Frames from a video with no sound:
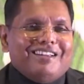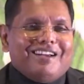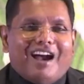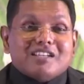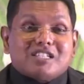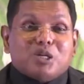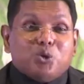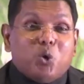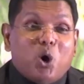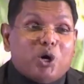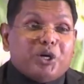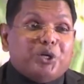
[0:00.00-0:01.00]
I said, "Who
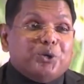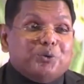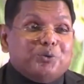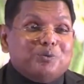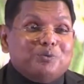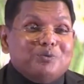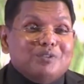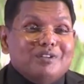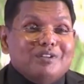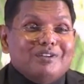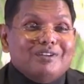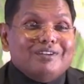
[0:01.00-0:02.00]
are you?"
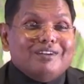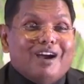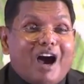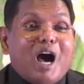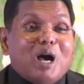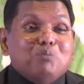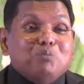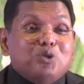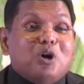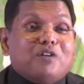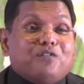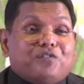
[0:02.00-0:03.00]
"I'm
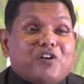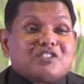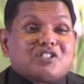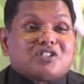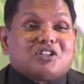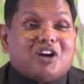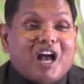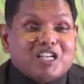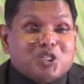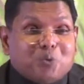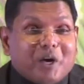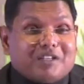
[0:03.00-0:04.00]
your first
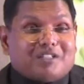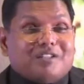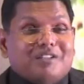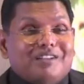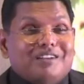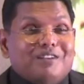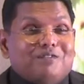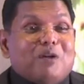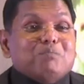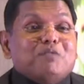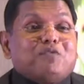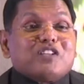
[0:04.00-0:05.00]
graduate
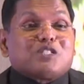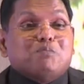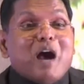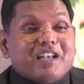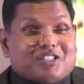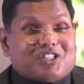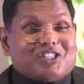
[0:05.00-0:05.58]
from the first batch."